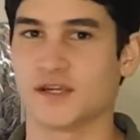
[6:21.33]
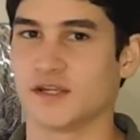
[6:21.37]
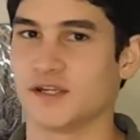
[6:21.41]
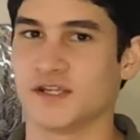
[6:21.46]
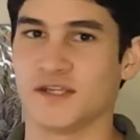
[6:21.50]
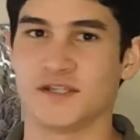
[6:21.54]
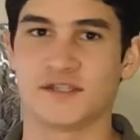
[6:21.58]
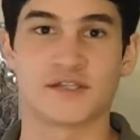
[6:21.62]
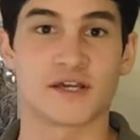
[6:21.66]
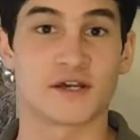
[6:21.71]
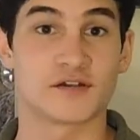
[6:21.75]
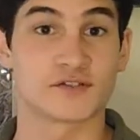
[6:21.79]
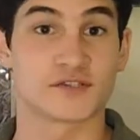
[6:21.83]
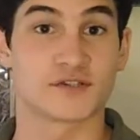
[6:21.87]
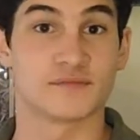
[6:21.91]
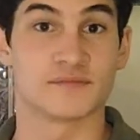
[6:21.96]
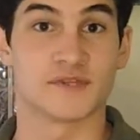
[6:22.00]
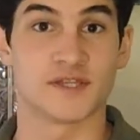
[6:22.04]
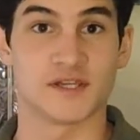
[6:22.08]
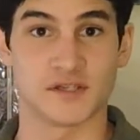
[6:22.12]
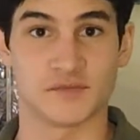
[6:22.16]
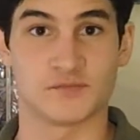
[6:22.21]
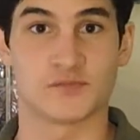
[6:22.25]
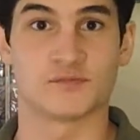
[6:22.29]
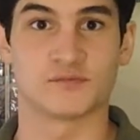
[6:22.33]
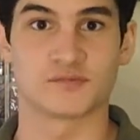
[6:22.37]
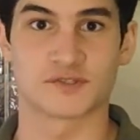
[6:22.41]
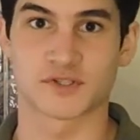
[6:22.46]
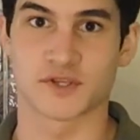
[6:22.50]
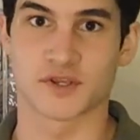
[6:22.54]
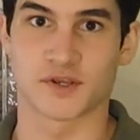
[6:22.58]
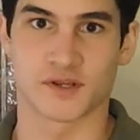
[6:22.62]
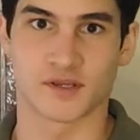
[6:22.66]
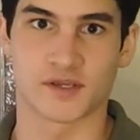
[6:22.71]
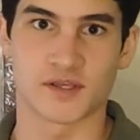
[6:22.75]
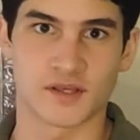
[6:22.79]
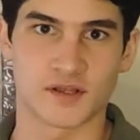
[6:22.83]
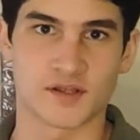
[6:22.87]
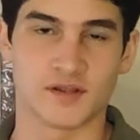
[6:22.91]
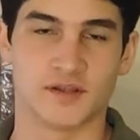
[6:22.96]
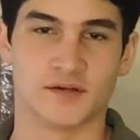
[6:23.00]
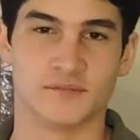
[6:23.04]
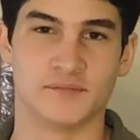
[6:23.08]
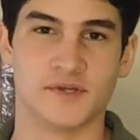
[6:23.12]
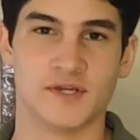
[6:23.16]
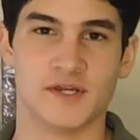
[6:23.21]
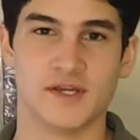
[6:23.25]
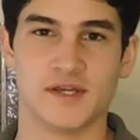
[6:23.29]
He tells him that he's going to kill him.
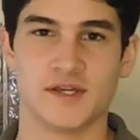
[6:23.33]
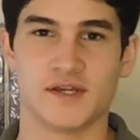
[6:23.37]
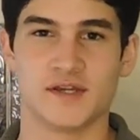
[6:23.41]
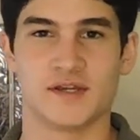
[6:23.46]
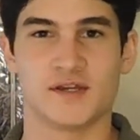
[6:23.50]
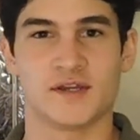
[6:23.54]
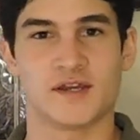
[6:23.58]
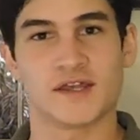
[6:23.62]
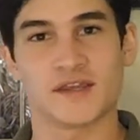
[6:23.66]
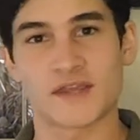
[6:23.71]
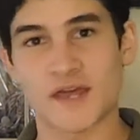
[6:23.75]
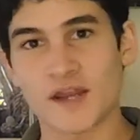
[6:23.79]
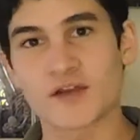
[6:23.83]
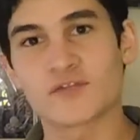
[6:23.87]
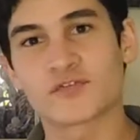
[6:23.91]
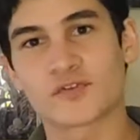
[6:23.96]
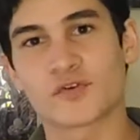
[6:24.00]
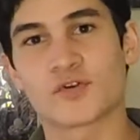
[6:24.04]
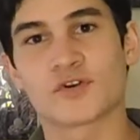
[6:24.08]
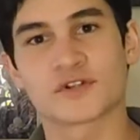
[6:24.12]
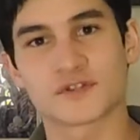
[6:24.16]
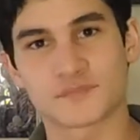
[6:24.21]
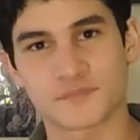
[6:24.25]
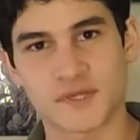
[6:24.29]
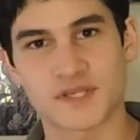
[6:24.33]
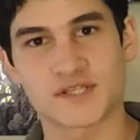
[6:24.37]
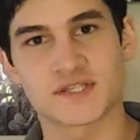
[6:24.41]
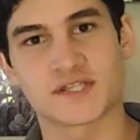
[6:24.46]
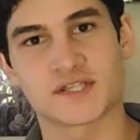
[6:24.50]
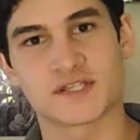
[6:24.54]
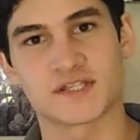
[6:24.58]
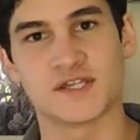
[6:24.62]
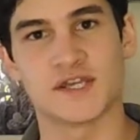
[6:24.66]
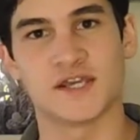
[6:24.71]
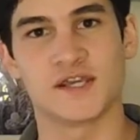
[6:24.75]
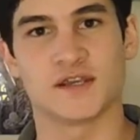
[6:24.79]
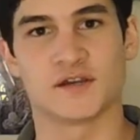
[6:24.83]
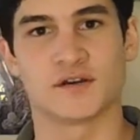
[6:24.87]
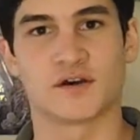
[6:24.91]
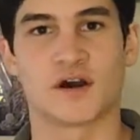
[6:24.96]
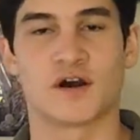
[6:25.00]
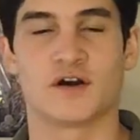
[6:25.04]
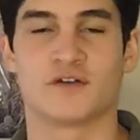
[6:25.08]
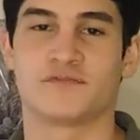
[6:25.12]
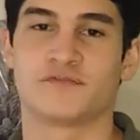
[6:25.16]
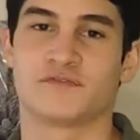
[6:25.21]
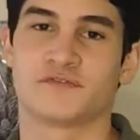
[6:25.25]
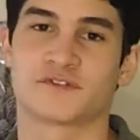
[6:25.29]
And that, of course, pisses Negan
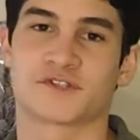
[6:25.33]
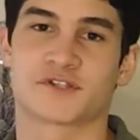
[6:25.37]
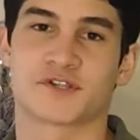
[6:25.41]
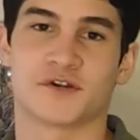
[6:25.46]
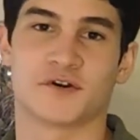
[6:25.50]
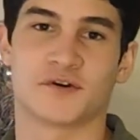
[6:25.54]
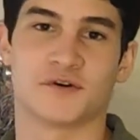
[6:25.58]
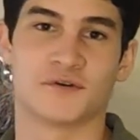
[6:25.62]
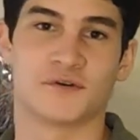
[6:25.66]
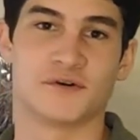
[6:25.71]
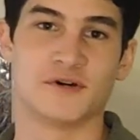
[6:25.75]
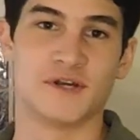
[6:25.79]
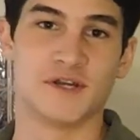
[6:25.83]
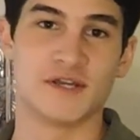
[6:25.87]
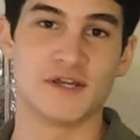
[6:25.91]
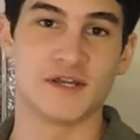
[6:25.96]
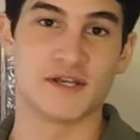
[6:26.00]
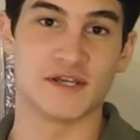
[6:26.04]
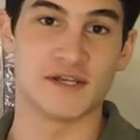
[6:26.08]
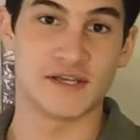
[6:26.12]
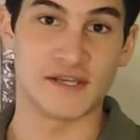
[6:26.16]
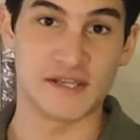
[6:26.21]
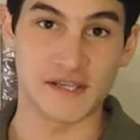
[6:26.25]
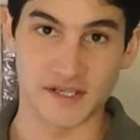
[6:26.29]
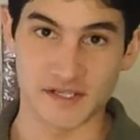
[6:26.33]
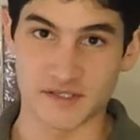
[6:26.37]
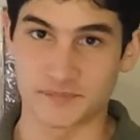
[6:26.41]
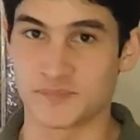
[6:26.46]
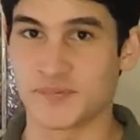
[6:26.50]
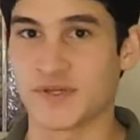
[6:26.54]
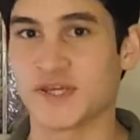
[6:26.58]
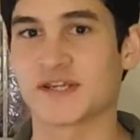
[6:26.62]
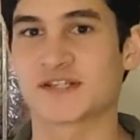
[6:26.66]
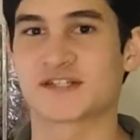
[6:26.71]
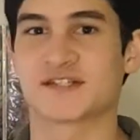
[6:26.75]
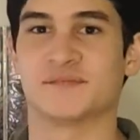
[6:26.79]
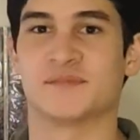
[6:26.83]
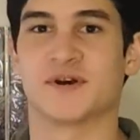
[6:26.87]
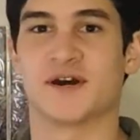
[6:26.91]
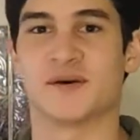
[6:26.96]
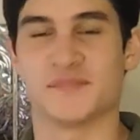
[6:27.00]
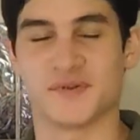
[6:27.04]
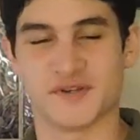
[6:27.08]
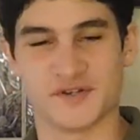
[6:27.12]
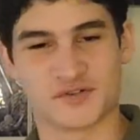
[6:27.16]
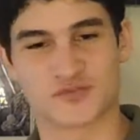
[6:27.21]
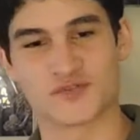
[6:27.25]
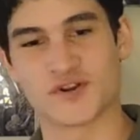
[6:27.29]
off, so Negan picks him up
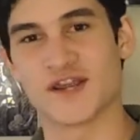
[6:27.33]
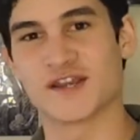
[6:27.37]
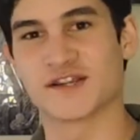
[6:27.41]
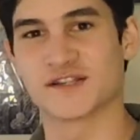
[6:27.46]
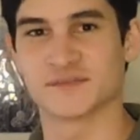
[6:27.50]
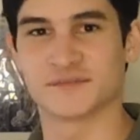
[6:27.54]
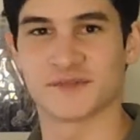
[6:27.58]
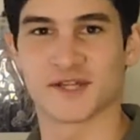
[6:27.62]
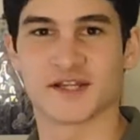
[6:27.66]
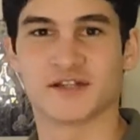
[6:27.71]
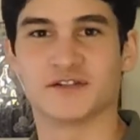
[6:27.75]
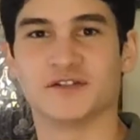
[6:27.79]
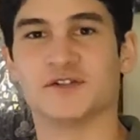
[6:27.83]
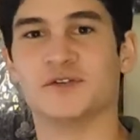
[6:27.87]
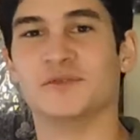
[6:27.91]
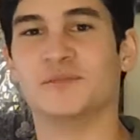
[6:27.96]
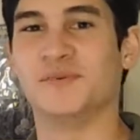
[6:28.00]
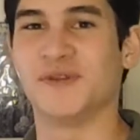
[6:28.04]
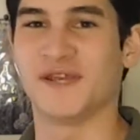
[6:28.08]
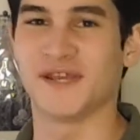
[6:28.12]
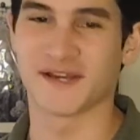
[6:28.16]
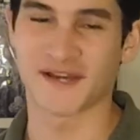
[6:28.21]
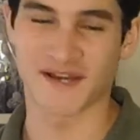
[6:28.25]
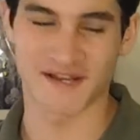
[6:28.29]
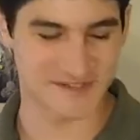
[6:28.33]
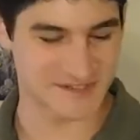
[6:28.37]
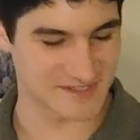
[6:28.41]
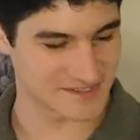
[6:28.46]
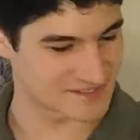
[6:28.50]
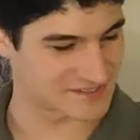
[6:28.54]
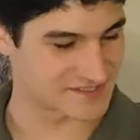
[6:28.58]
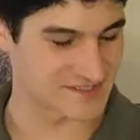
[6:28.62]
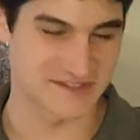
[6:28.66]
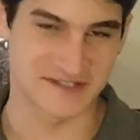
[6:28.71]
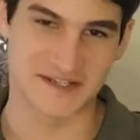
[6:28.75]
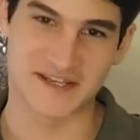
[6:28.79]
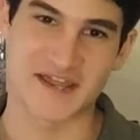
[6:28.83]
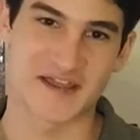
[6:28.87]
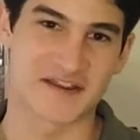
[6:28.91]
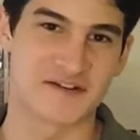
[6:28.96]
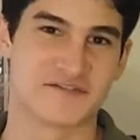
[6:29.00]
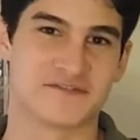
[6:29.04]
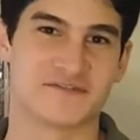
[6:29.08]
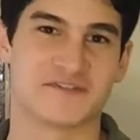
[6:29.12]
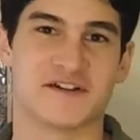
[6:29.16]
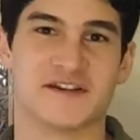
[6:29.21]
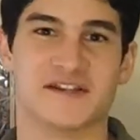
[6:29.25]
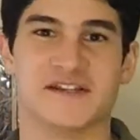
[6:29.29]
and drags him like a little biatch. It's kind of
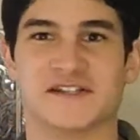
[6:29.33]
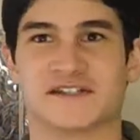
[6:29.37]
funny.